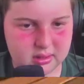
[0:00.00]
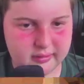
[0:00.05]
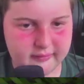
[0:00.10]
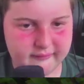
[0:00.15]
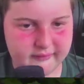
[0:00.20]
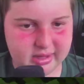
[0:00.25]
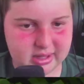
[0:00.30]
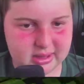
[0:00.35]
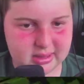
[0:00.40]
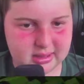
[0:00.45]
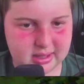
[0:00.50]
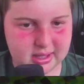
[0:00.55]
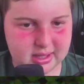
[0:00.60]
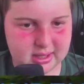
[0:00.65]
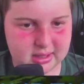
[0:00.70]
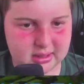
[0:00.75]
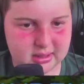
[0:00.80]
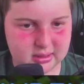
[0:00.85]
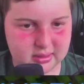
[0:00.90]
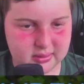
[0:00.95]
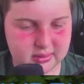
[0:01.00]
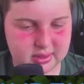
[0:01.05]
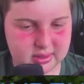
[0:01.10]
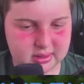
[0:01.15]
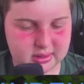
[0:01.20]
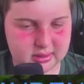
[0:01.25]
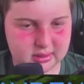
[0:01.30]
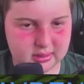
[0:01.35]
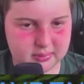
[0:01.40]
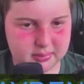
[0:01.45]
let's say there
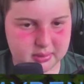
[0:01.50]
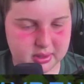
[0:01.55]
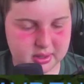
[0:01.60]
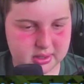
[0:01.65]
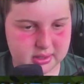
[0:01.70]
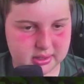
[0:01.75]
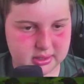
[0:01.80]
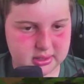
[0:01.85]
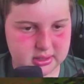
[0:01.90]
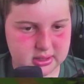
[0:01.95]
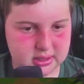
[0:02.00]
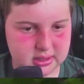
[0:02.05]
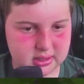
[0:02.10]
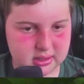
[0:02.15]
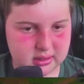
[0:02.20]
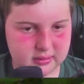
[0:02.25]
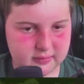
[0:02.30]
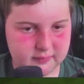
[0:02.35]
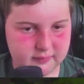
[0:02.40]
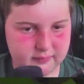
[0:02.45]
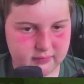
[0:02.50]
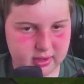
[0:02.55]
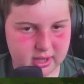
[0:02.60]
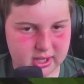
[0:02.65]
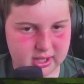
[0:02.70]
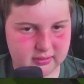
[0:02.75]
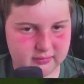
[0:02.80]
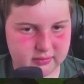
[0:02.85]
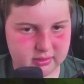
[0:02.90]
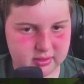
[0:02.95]
was a party of
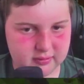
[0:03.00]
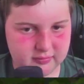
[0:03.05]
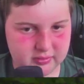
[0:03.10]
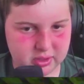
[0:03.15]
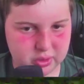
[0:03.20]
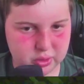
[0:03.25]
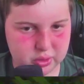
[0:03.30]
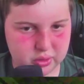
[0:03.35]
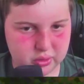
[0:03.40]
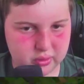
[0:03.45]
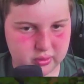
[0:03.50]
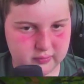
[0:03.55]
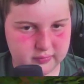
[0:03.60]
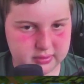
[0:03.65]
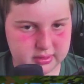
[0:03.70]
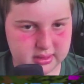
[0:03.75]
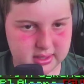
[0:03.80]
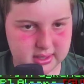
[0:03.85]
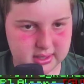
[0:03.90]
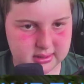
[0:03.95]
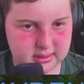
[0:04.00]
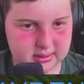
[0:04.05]
5 and a vehicle of 6.